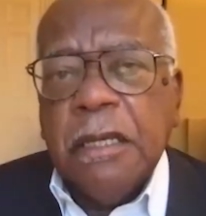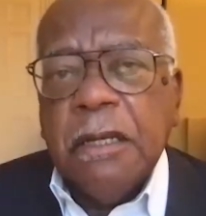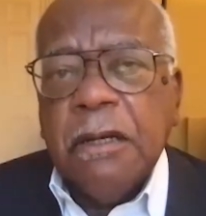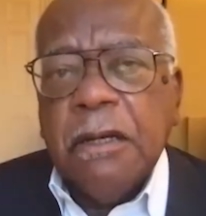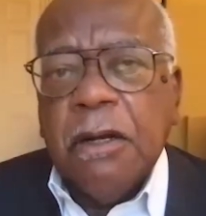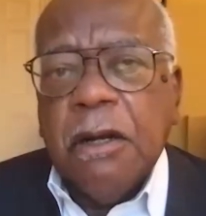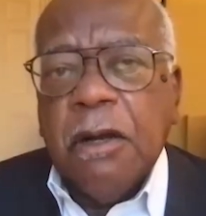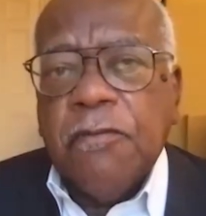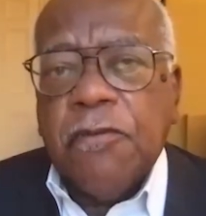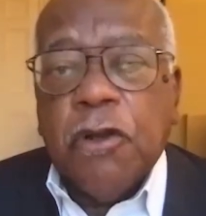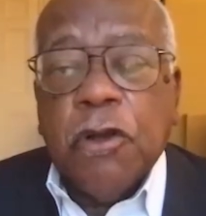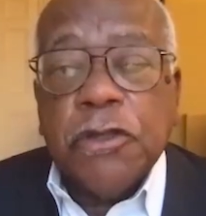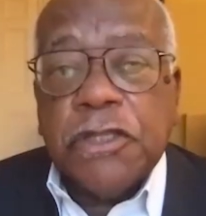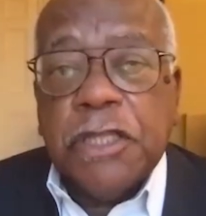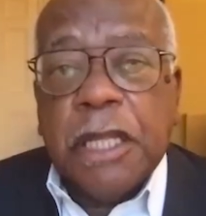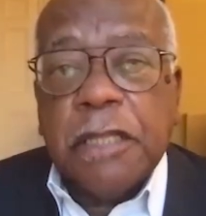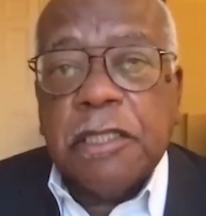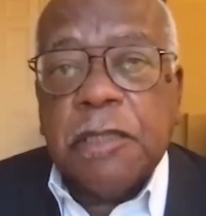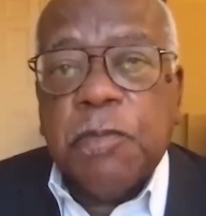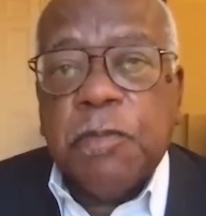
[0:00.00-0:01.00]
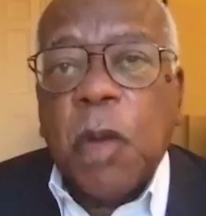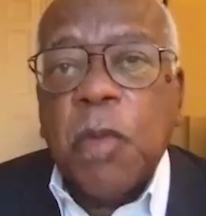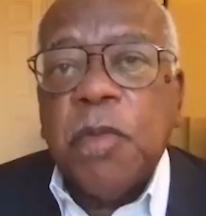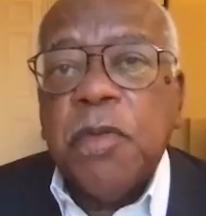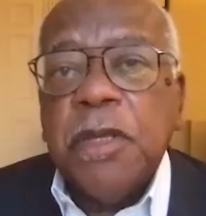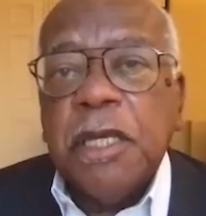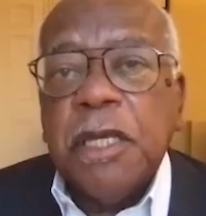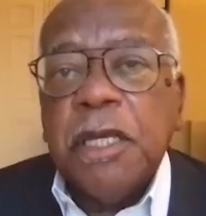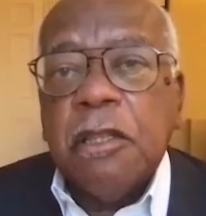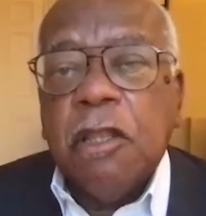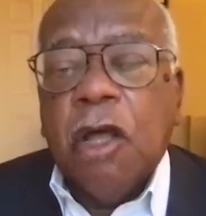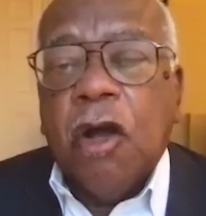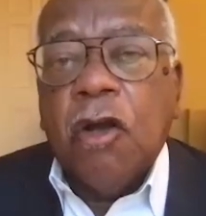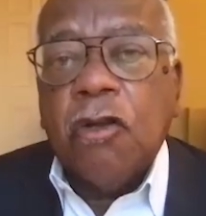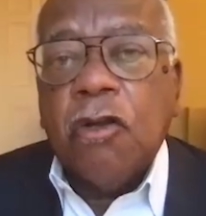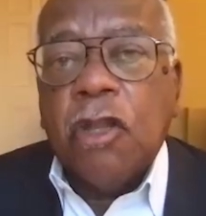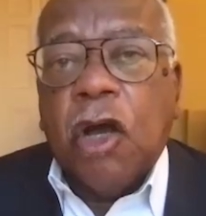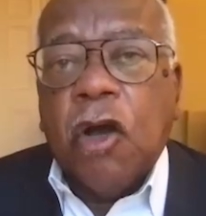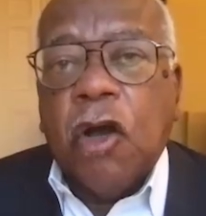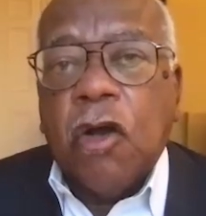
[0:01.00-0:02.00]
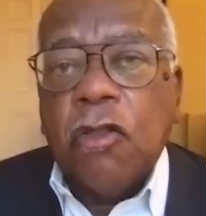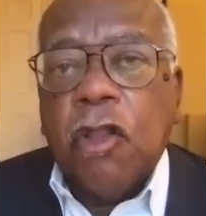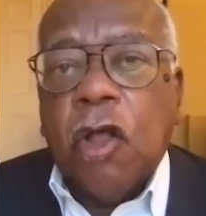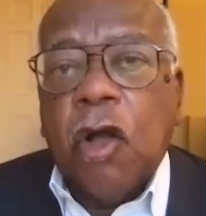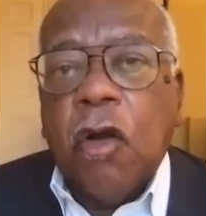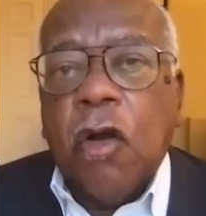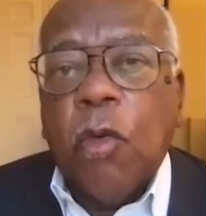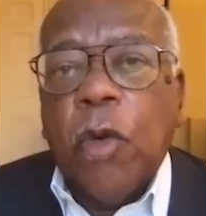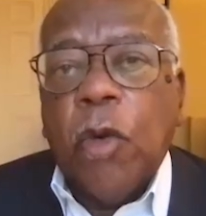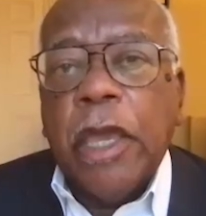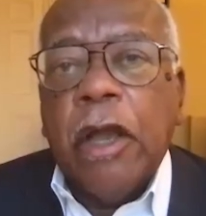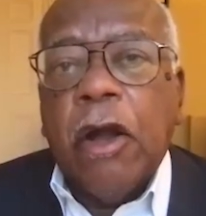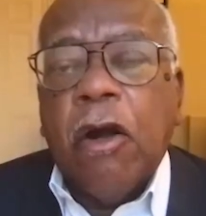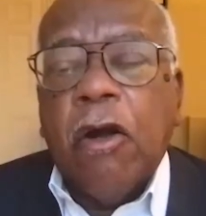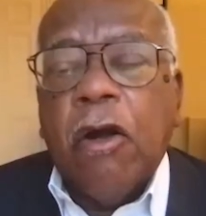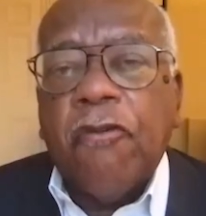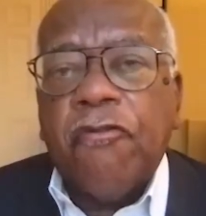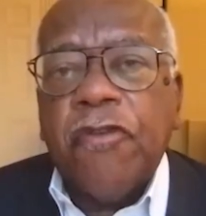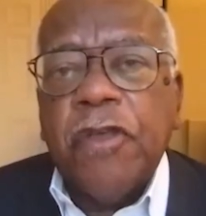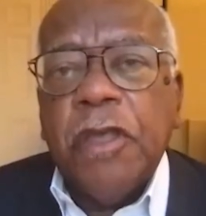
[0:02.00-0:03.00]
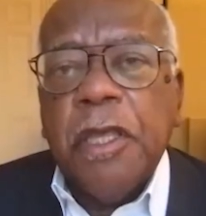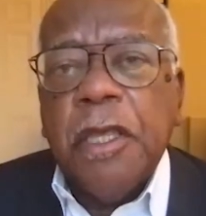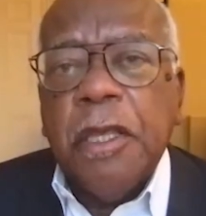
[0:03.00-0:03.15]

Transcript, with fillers: Of course, that's probably a long, long, long way off.